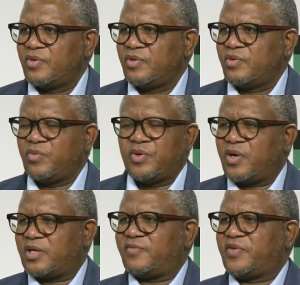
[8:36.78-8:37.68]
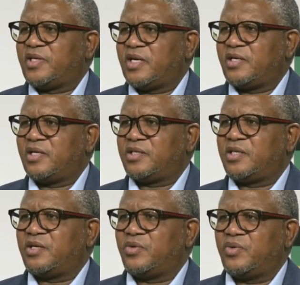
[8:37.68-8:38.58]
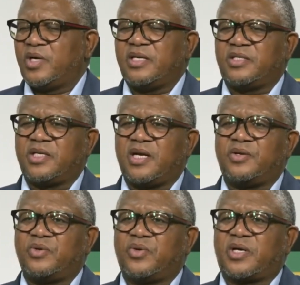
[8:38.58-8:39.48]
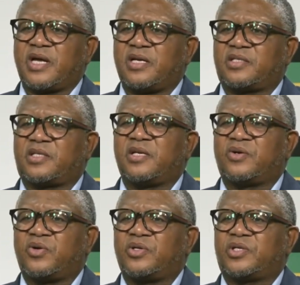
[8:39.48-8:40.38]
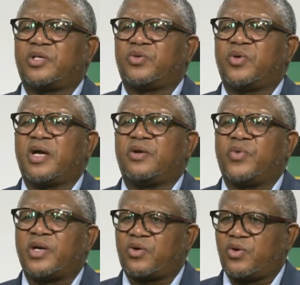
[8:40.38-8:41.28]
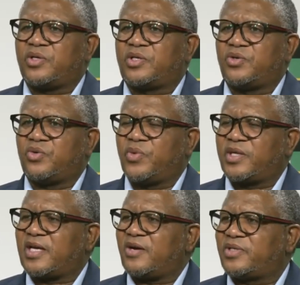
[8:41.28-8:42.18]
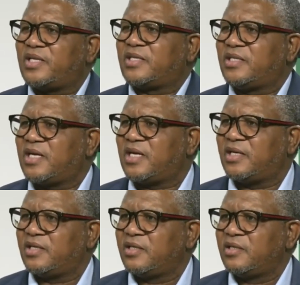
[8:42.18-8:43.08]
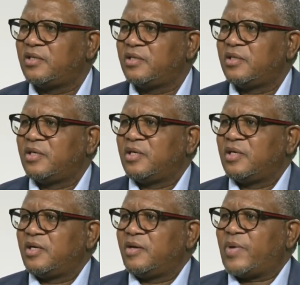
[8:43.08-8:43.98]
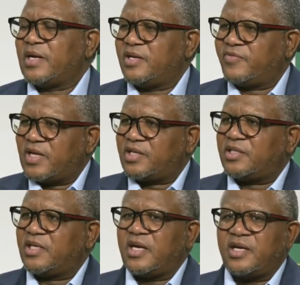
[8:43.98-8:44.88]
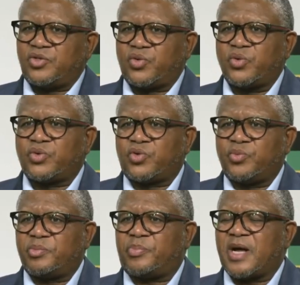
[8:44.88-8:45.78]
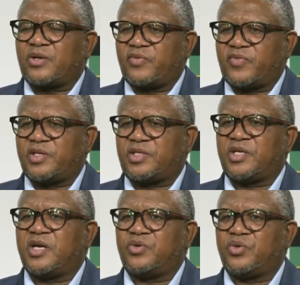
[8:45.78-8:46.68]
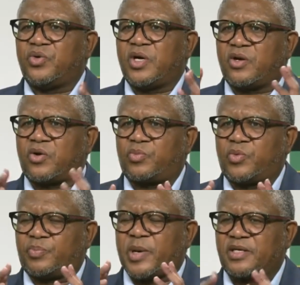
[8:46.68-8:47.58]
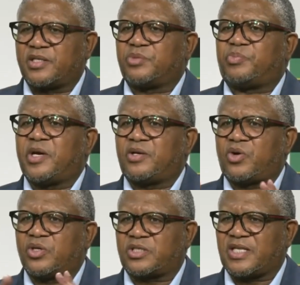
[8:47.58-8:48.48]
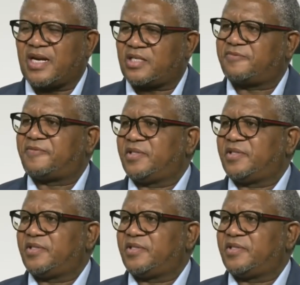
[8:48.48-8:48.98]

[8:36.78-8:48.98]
We will not have DA in the GNU. And GNU can still continue and will continue without the DA. But if the DA choose to be part of the GNU and participate constructively